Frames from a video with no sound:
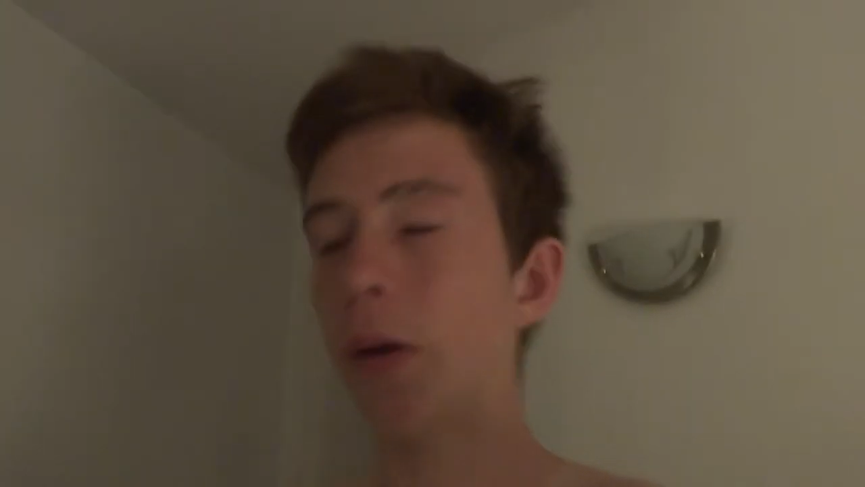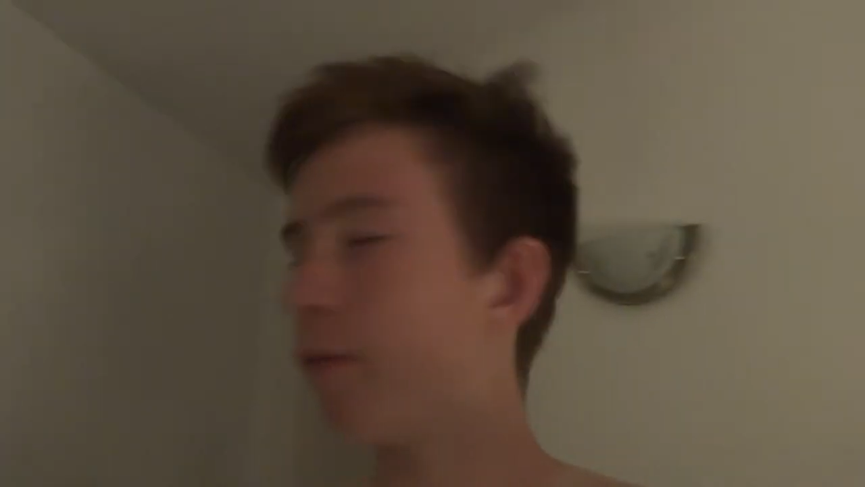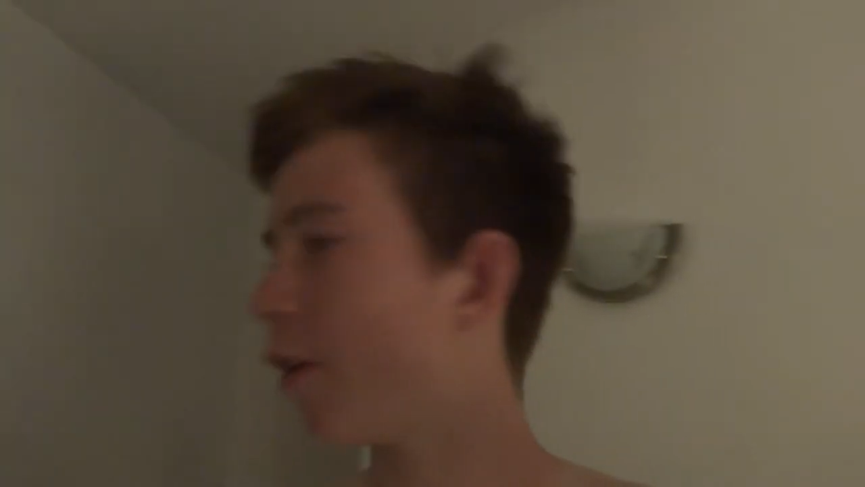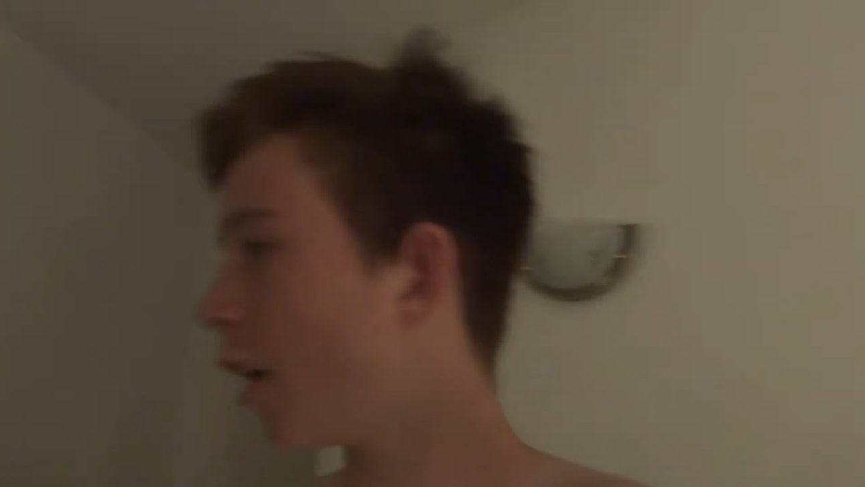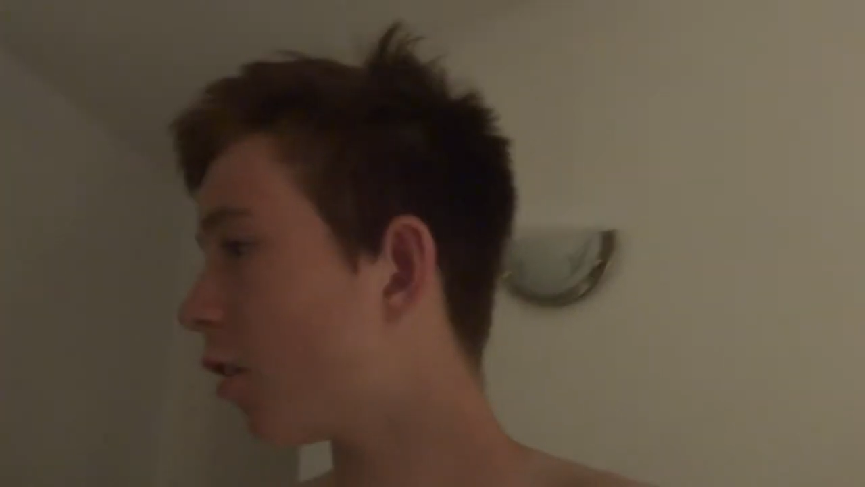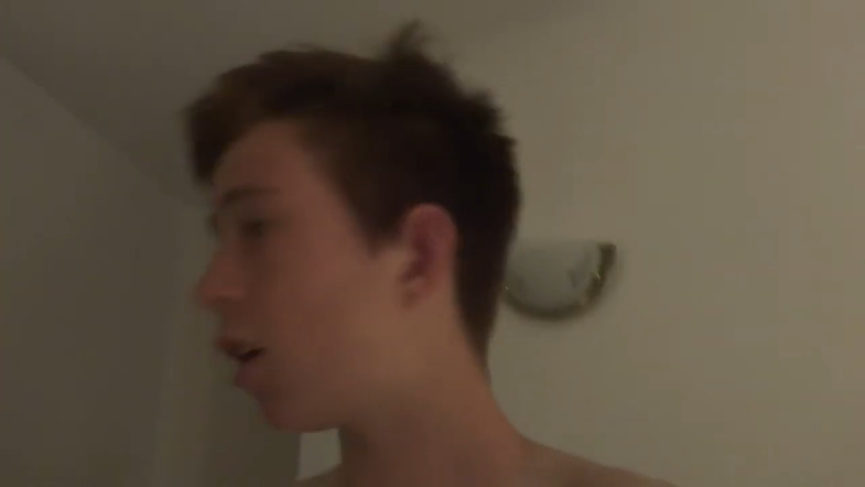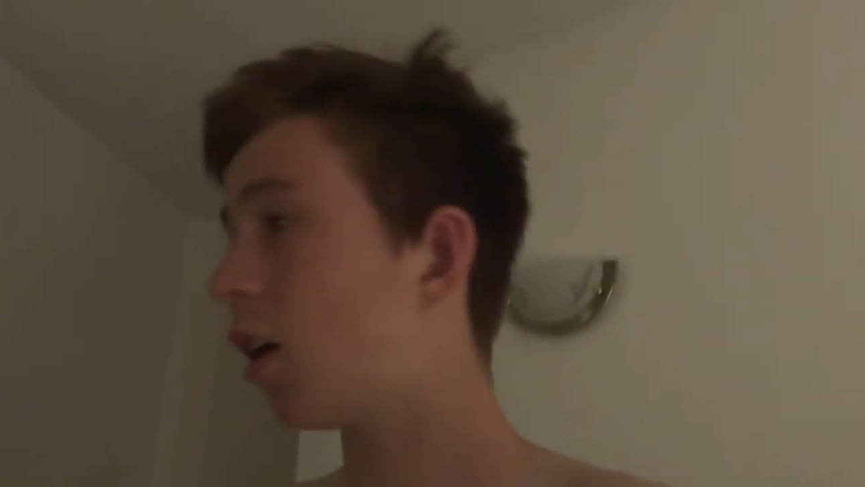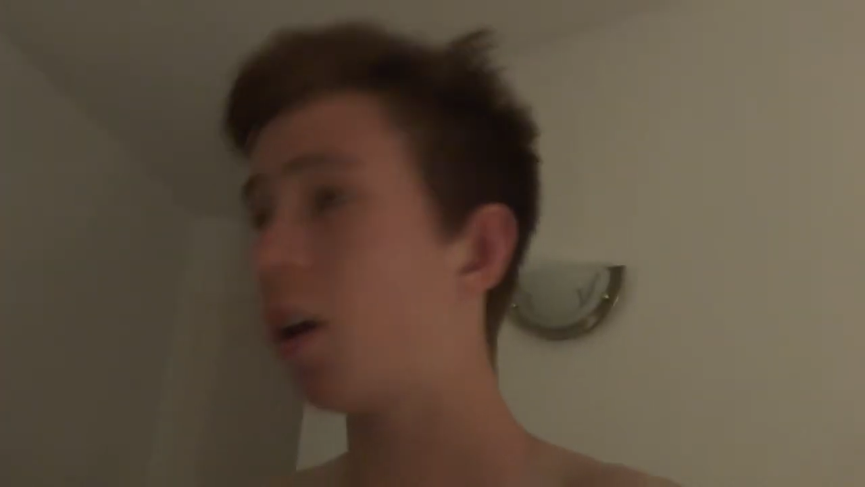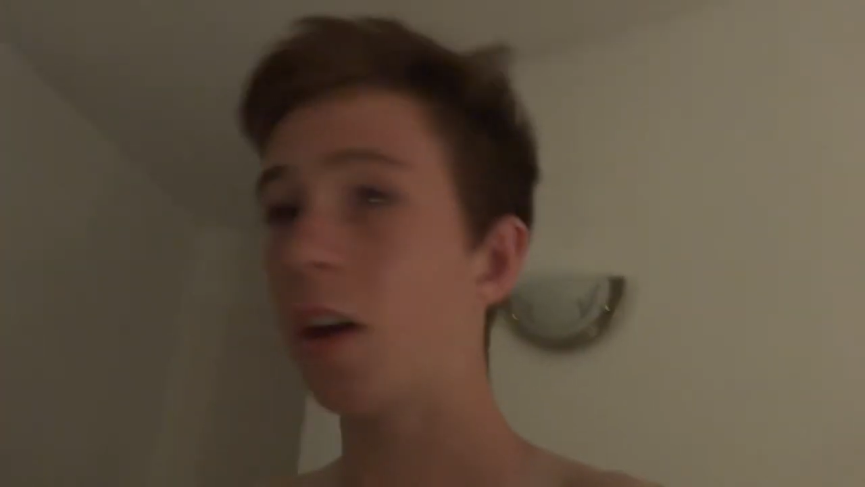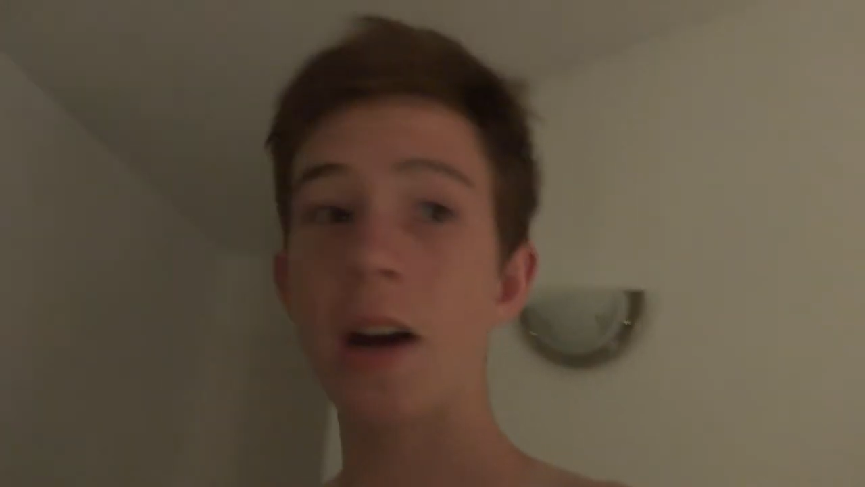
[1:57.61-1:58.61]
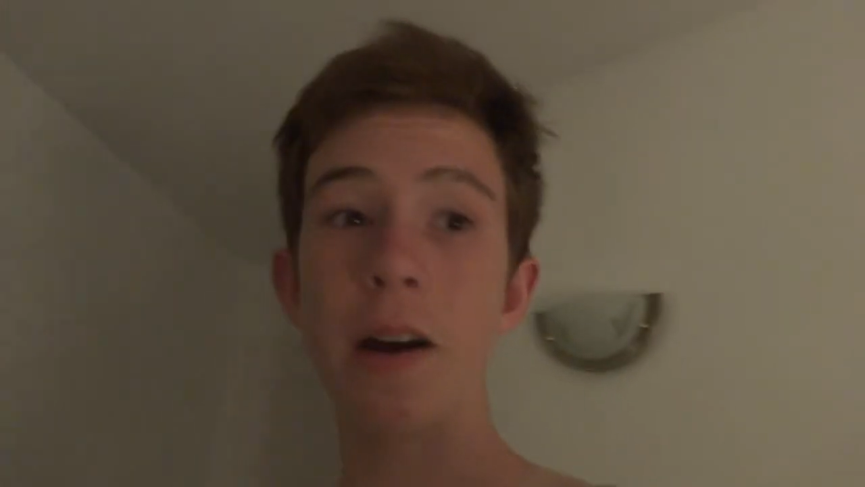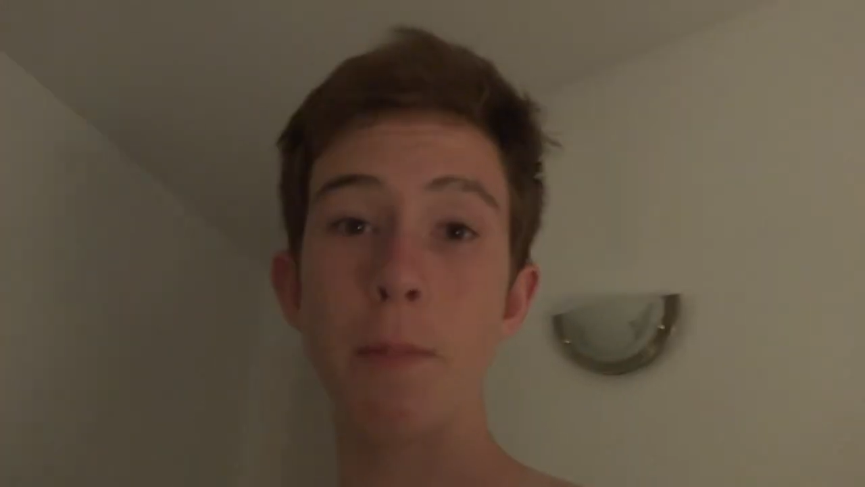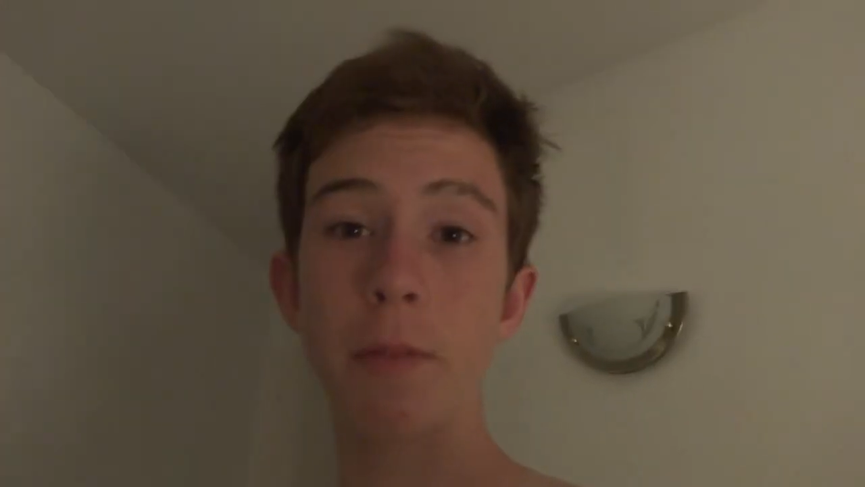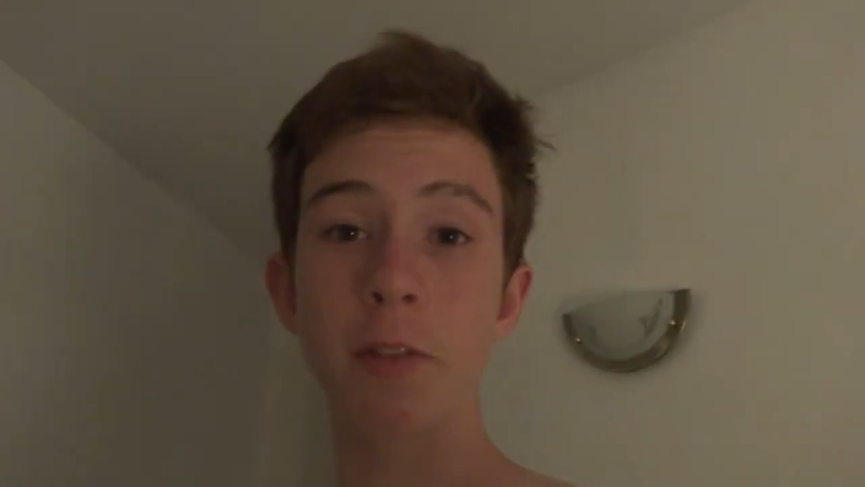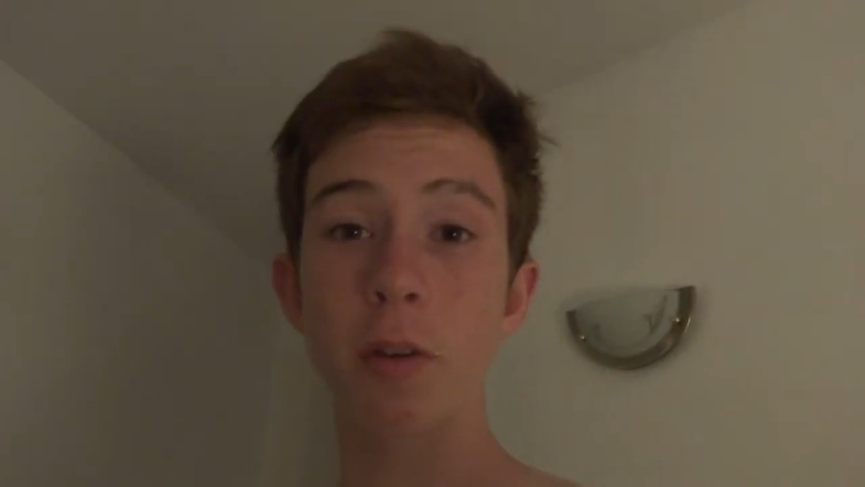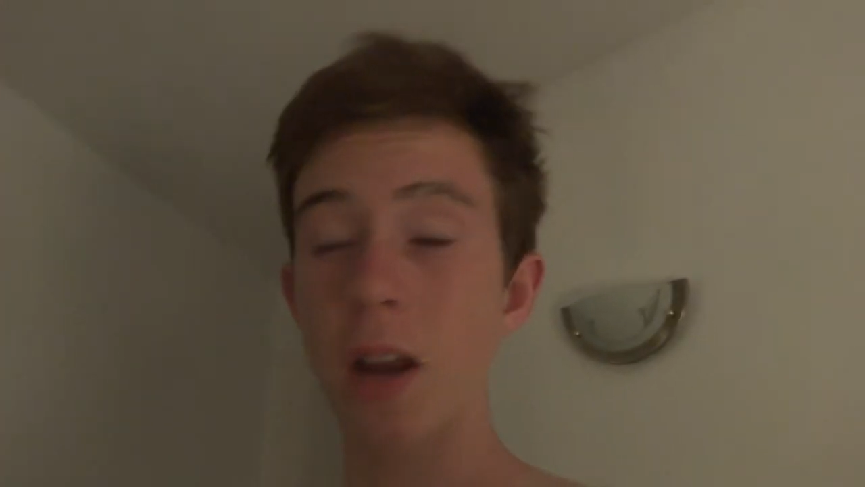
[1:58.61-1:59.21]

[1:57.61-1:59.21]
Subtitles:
In fact, sorry